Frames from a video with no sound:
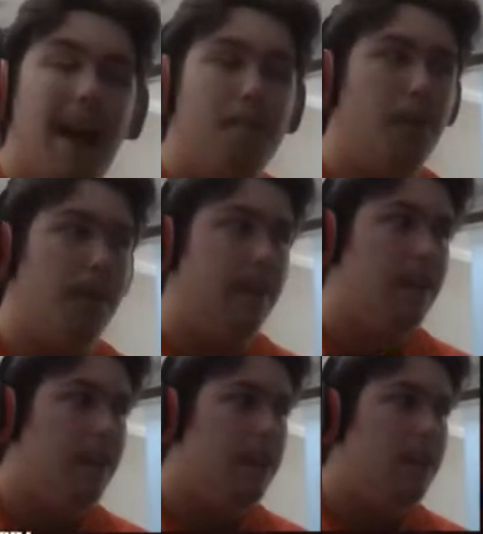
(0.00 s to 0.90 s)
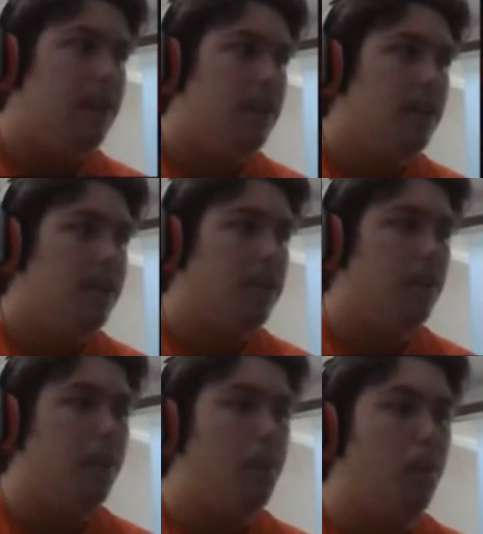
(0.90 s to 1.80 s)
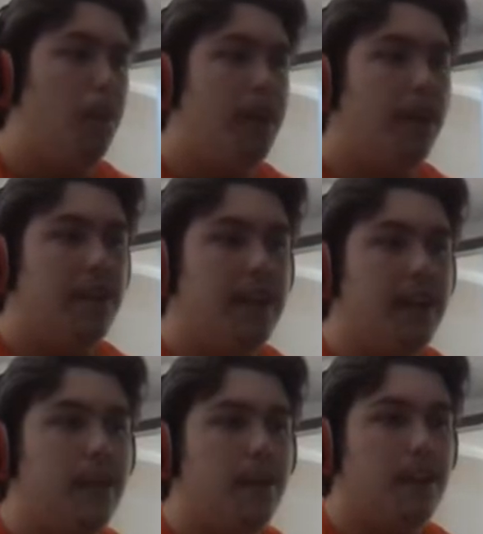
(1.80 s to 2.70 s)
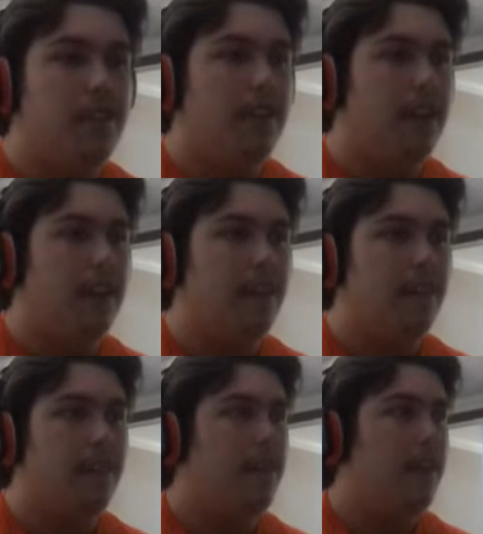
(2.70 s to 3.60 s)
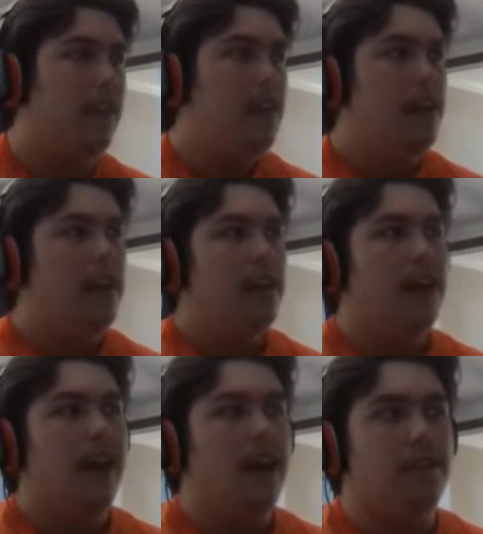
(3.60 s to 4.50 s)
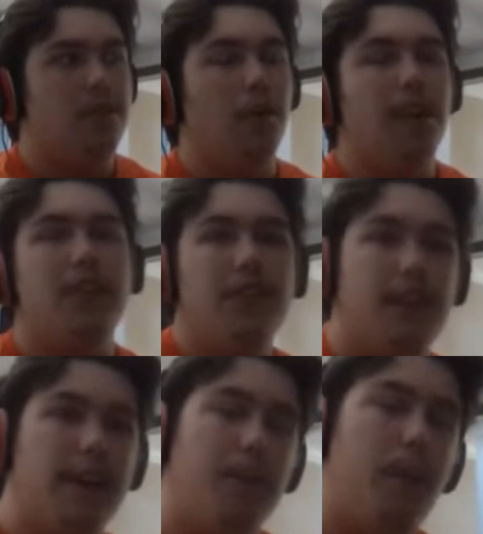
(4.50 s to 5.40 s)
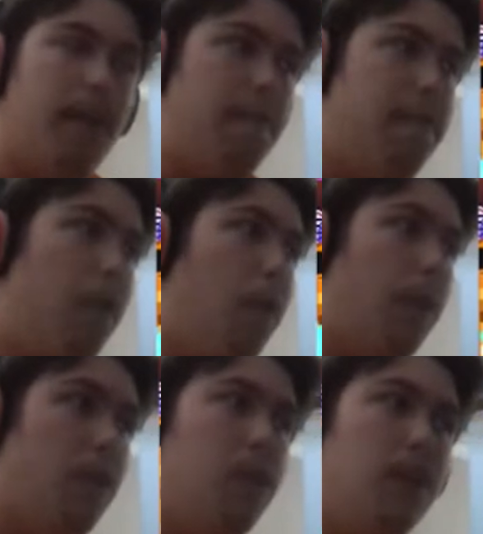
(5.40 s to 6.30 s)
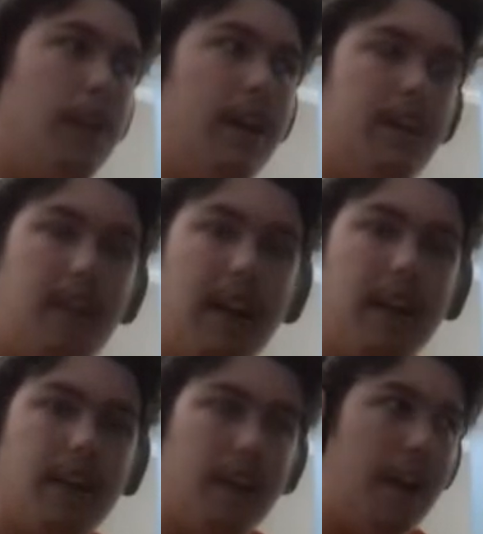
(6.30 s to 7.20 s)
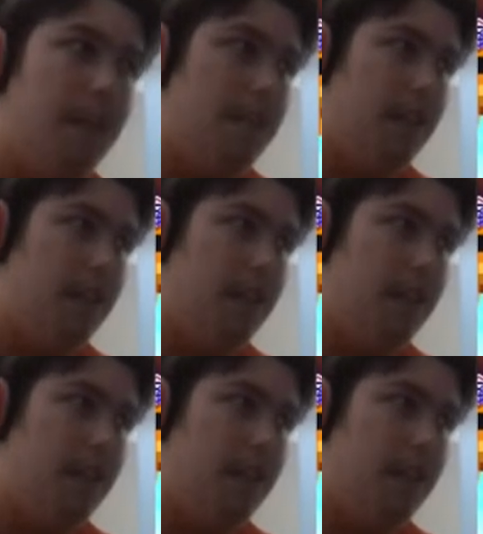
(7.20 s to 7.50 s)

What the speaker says: point. So what we can do here with this thing, it has a 26.4 second duration.